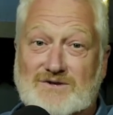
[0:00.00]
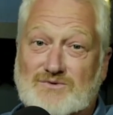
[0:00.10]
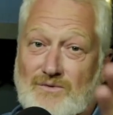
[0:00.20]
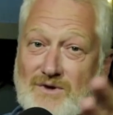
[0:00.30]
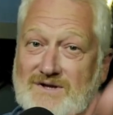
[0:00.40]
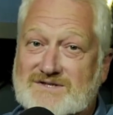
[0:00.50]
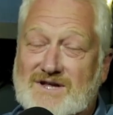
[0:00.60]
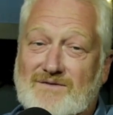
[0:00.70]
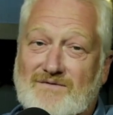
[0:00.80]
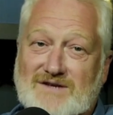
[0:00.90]
to a real
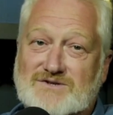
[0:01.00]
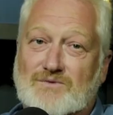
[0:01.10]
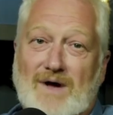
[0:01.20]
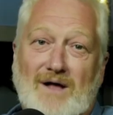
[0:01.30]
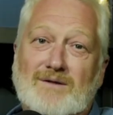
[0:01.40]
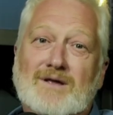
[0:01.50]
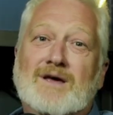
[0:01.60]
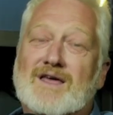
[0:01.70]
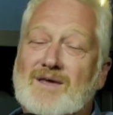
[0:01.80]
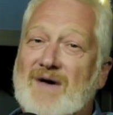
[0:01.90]
estate investor. Well,
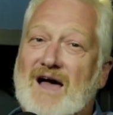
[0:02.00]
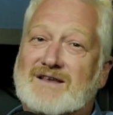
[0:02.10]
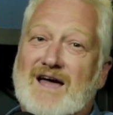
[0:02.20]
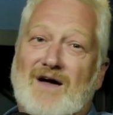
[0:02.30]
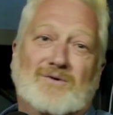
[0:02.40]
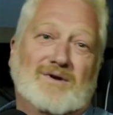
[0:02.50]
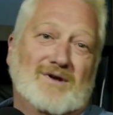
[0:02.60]
he backed out.